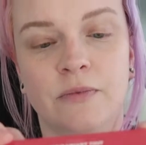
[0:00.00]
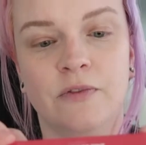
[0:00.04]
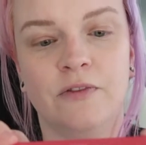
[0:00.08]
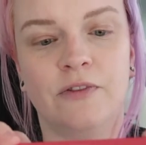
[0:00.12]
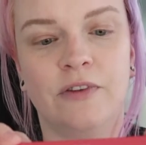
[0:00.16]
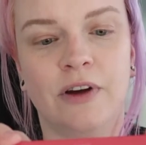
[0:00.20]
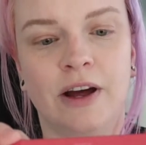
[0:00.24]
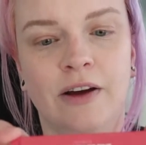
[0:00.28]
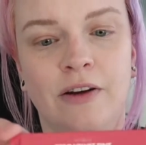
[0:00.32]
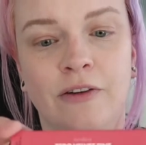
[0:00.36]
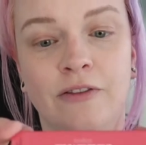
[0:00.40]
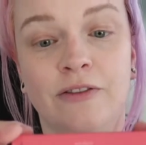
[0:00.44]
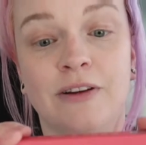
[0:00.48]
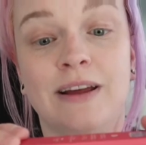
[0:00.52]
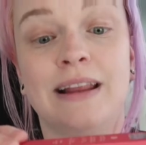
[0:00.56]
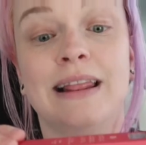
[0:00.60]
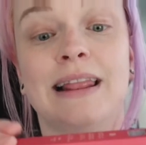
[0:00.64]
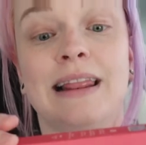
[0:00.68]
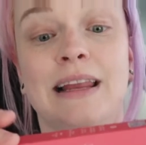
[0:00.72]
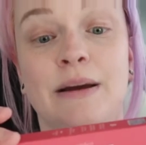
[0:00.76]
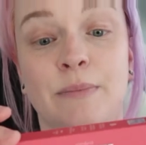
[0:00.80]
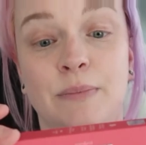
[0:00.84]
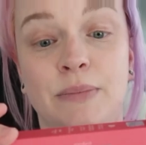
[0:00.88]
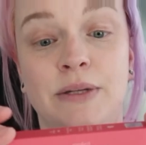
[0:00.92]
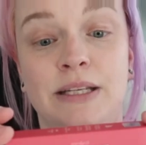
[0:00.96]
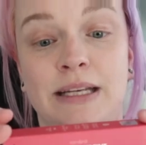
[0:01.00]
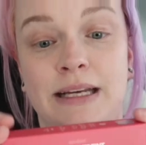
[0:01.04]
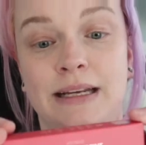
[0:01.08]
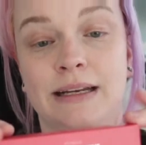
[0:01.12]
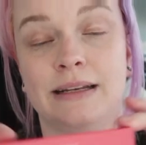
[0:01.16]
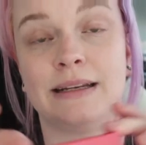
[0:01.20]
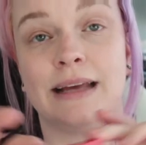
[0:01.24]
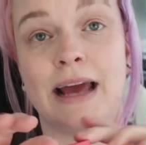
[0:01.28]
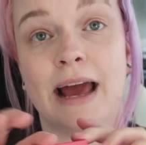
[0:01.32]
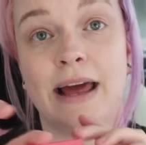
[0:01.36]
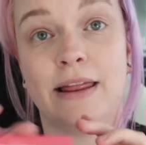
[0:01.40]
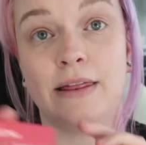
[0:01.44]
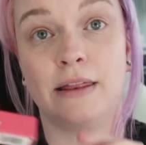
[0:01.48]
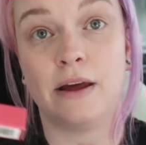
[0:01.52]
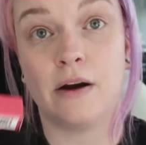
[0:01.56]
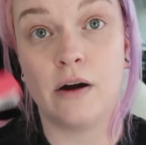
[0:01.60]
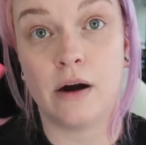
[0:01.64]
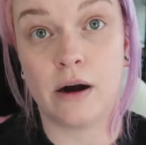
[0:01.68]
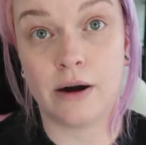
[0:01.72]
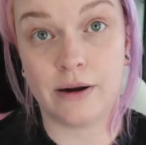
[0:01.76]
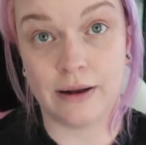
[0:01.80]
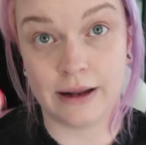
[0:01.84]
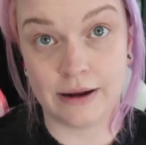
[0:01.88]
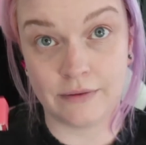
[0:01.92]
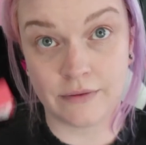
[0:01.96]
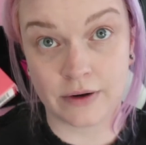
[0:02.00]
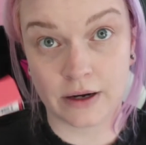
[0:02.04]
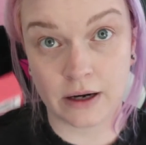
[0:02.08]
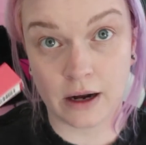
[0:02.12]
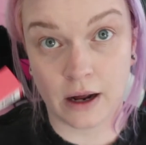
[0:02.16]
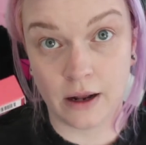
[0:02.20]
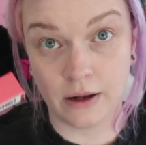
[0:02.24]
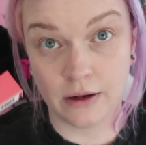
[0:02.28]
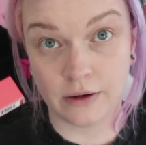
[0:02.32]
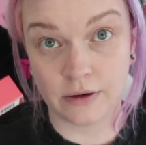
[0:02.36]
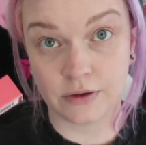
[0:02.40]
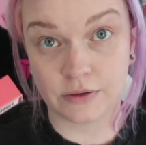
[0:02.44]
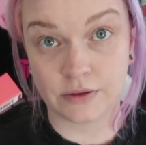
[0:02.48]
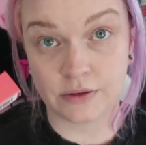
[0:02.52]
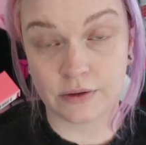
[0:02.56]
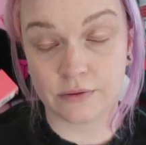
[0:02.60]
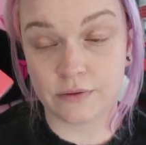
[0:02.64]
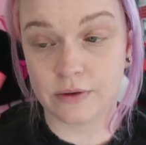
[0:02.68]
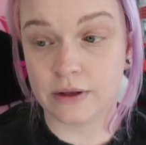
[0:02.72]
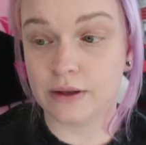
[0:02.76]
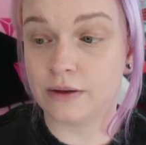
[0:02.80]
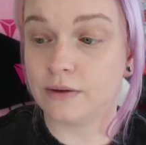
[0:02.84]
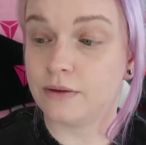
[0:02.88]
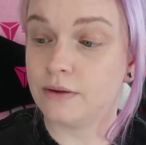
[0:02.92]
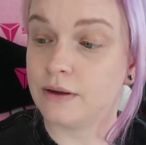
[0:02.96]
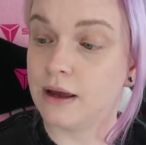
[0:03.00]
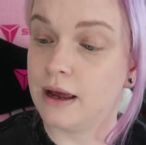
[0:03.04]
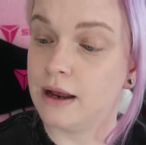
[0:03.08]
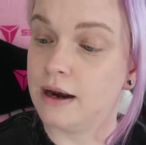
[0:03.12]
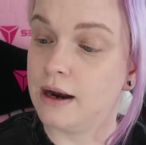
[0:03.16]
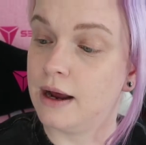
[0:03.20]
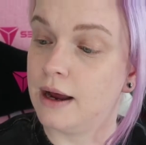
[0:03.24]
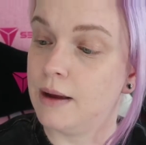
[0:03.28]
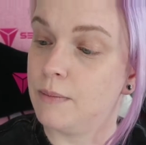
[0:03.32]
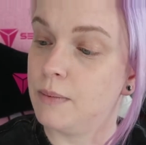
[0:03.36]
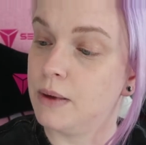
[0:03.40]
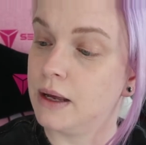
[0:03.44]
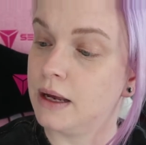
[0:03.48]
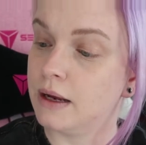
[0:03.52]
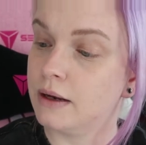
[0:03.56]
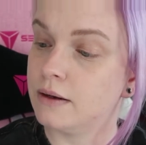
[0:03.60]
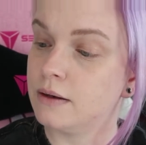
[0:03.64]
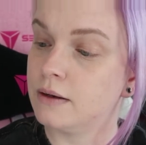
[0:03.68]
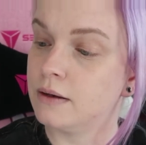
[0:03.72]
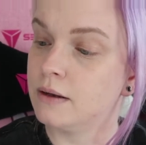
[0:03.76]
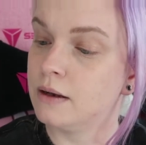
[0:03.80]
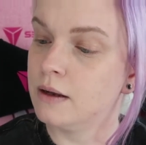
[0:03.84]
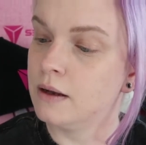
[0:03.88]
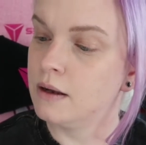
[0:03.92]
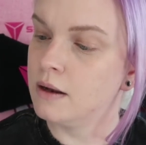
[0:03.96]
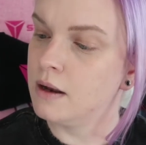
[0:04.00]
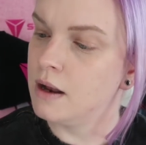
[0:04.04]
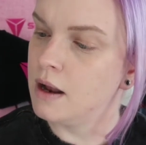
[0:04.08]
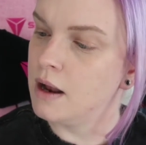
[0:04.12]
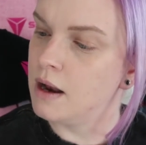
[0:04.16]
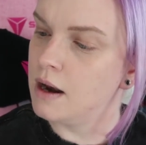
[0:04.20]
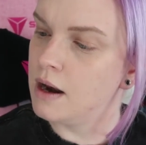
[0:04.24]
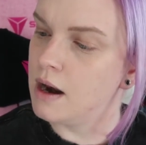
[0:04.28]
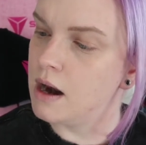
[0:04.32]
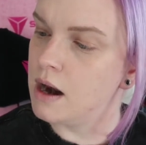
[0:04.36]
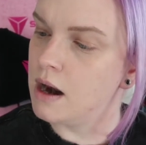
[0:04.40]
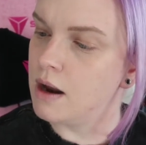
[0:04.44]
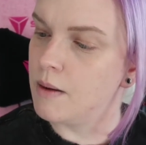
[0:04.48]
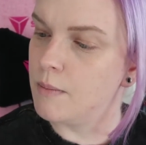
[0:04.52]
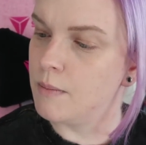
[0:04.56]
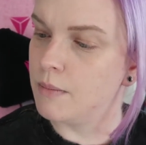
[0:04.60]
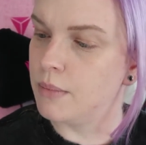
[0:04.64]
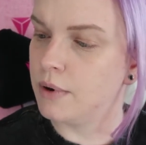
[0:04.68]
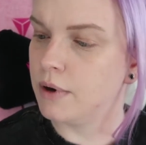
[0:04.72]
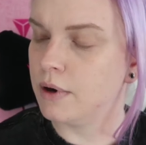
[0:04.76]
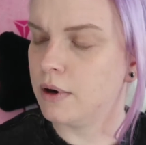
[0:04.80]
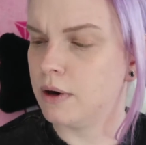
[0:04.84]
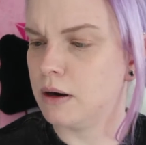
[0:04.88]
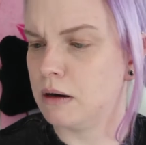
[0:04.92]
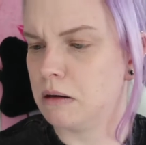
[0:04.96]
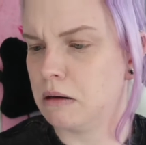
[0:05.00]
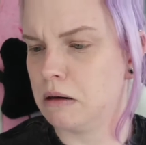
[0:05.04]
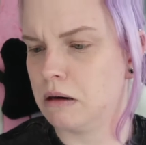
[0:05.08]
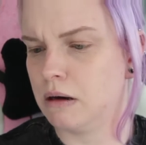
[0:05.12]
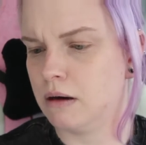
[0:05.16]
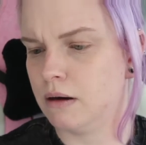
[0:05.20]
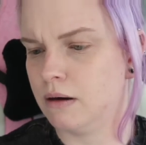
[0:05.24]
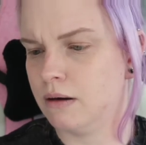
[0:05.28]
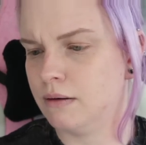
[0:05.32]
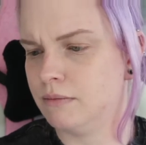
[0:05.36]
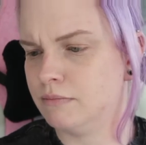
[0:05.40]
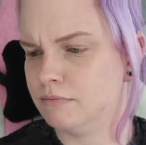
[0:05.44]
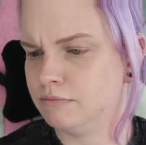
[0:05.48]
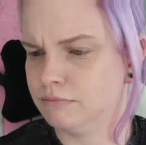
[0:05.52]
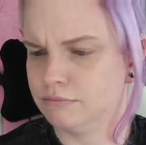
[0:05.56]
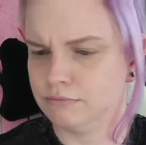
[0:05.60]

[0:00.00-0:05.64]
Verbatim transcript: Velvet Lip Tint. And there are eleven colors of this, and I picked number